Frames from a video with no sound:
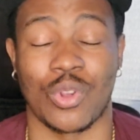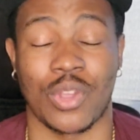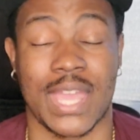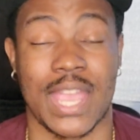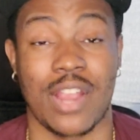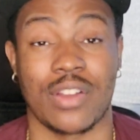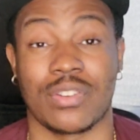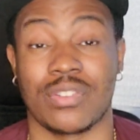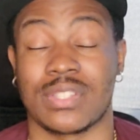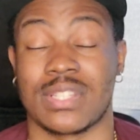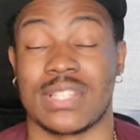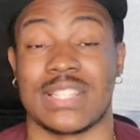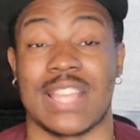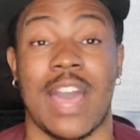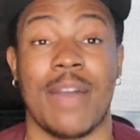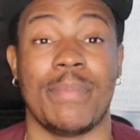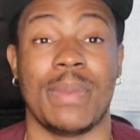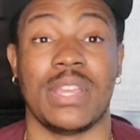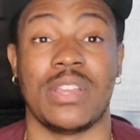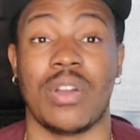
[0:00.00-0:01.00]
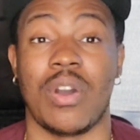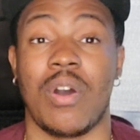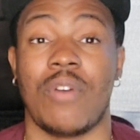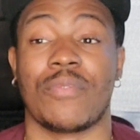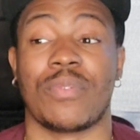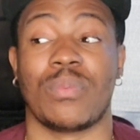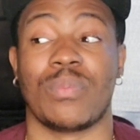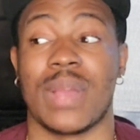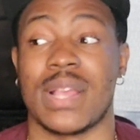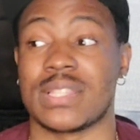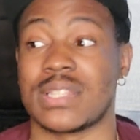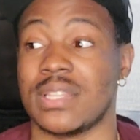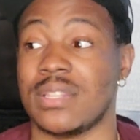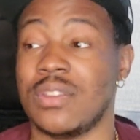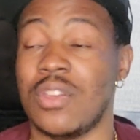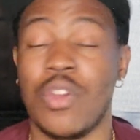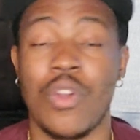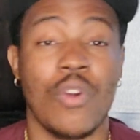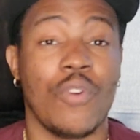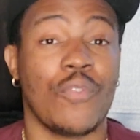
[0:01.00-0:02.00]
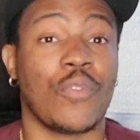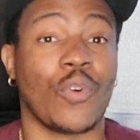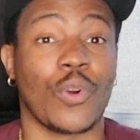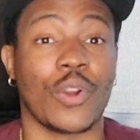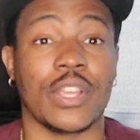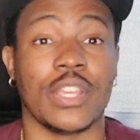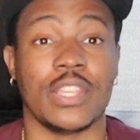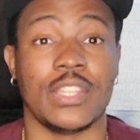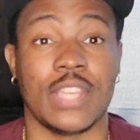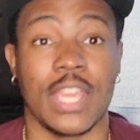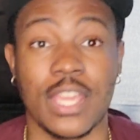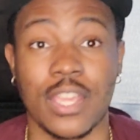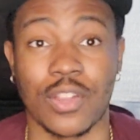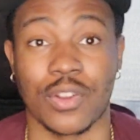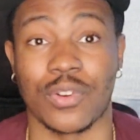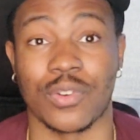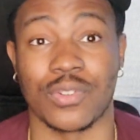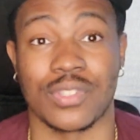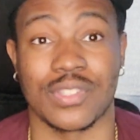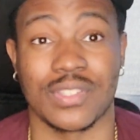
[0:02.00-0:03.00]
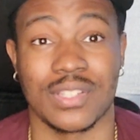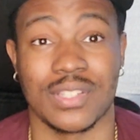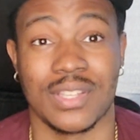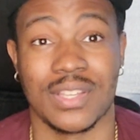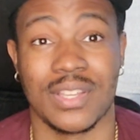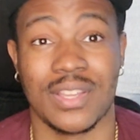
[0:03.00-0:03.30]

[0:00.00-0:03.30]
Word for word: characters because I've been gone from wrestling for years,